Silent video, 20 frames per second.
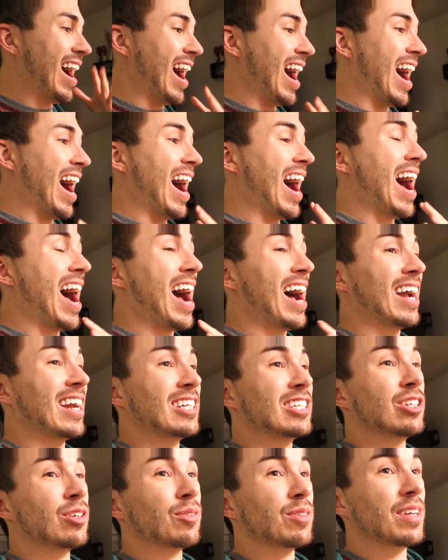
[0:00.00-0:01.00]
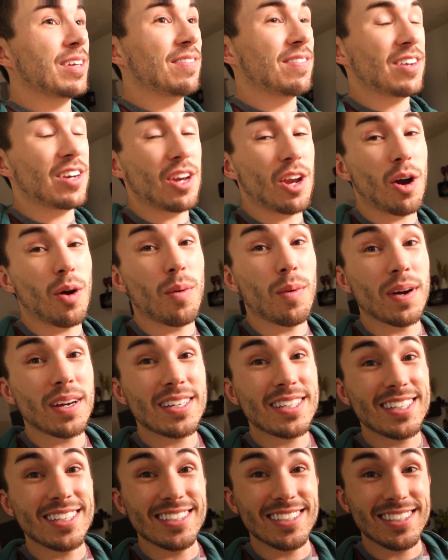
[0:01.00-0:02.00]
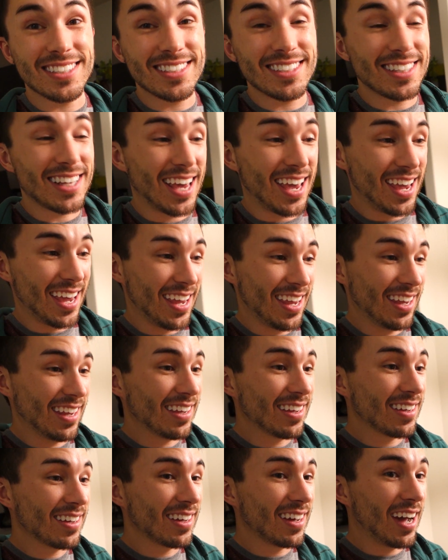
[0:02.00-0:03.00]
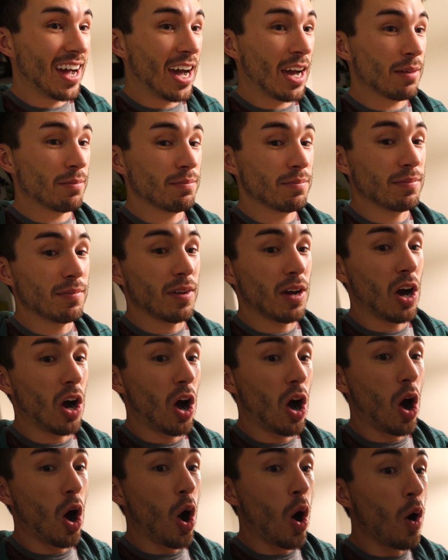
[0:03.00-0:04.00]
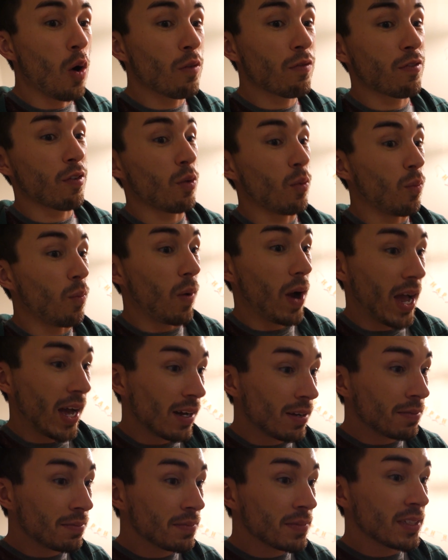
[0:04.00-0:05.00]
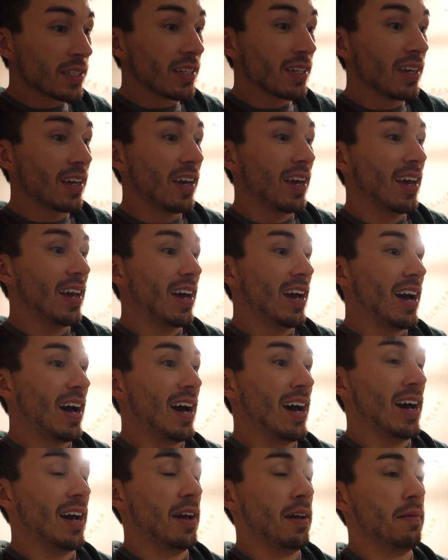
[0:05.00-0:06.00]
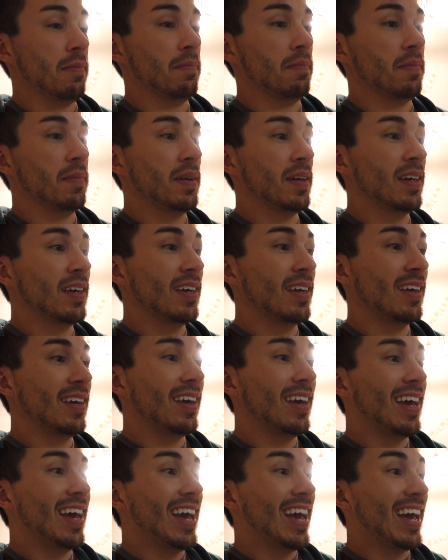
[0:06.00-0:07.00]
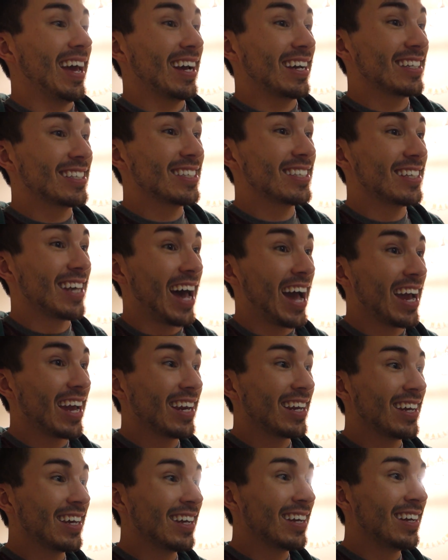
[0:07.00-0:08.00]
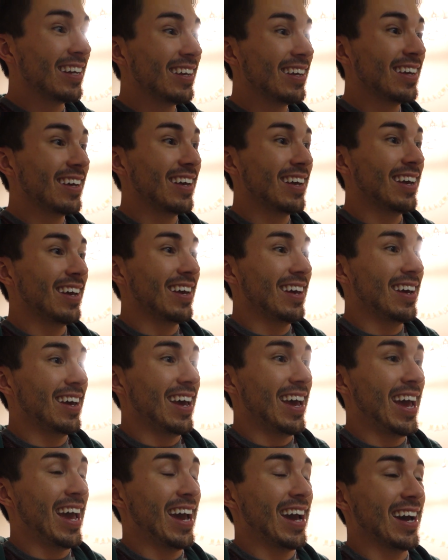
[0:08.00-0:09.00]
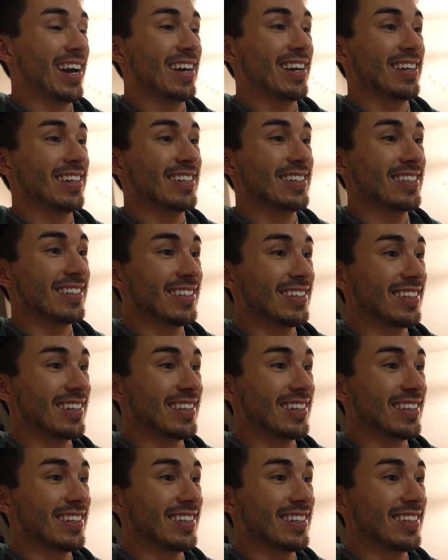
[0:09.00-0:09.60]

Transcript: I don't even know what to say. I'm overwhelmed. I'm excited and